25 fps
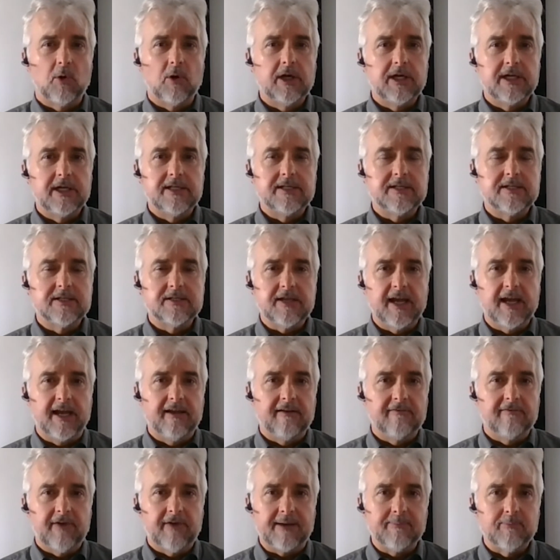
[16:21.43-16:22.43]
noise
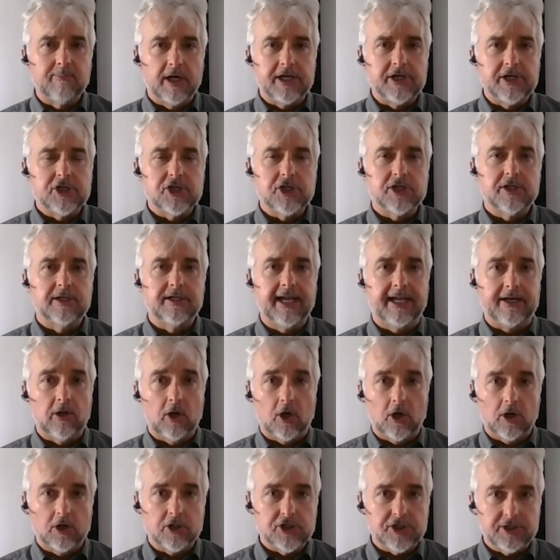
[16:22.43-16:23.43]
and vibration
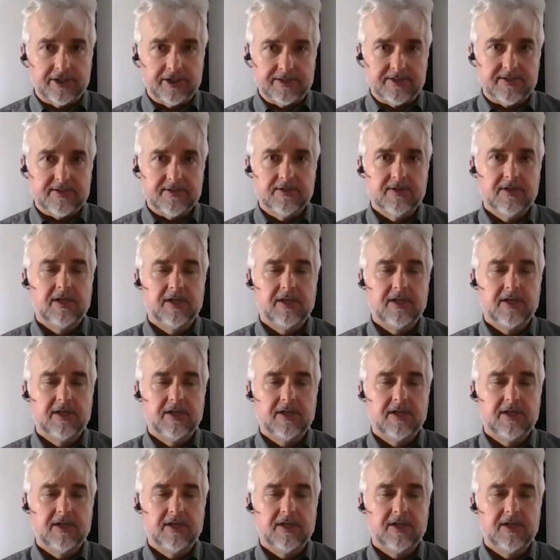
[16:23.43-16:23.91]
and harshness.